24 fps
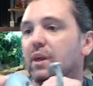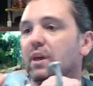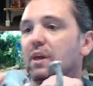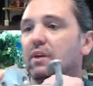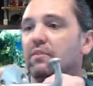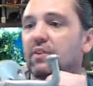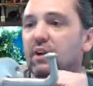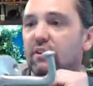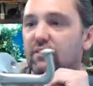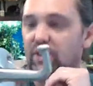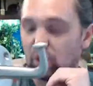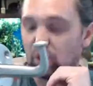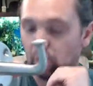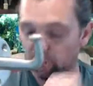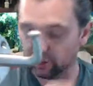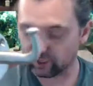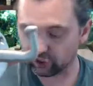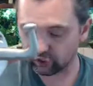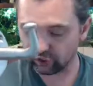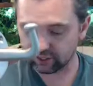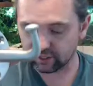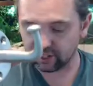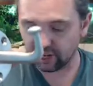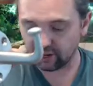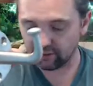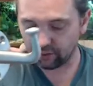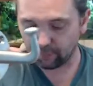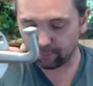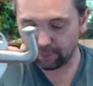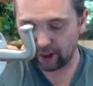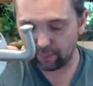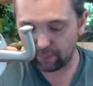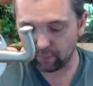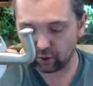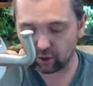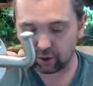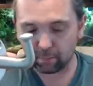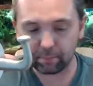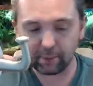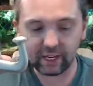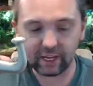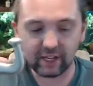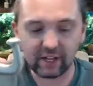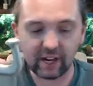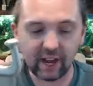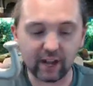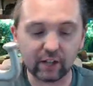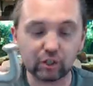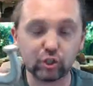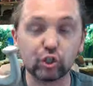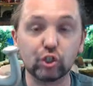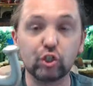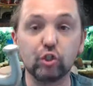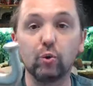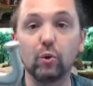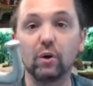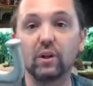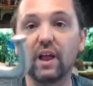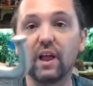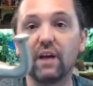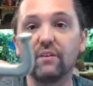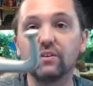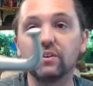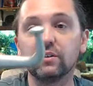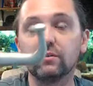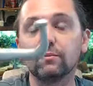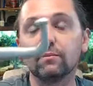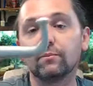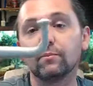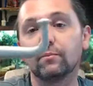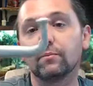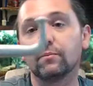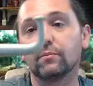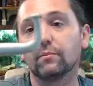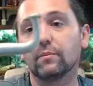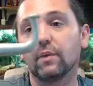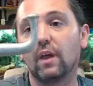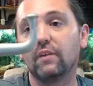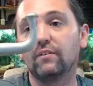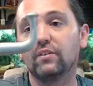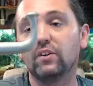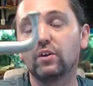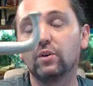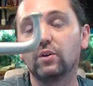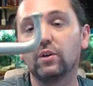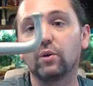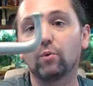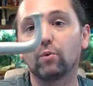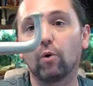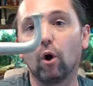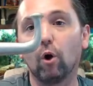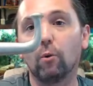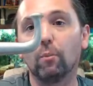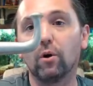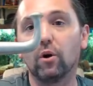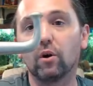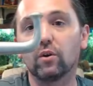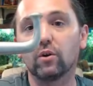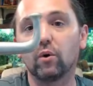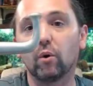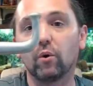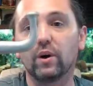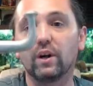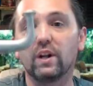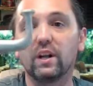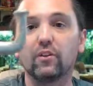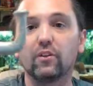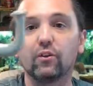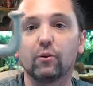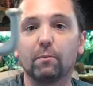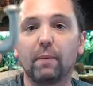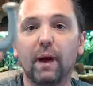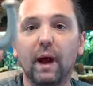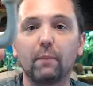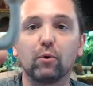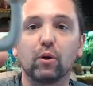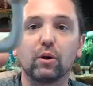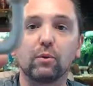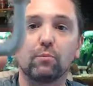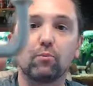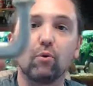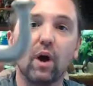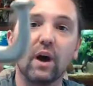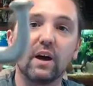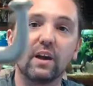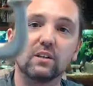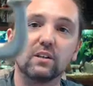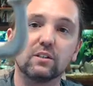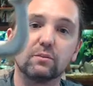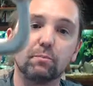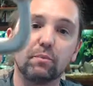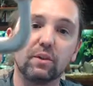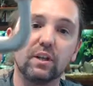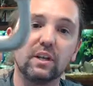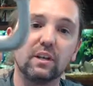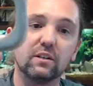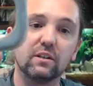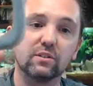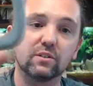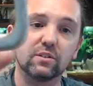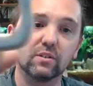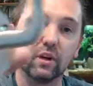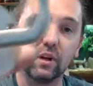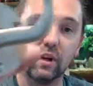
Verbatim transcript: If you have any questions on the Bobrick B 211 heavy duty robe hook or any other Bobrick product, please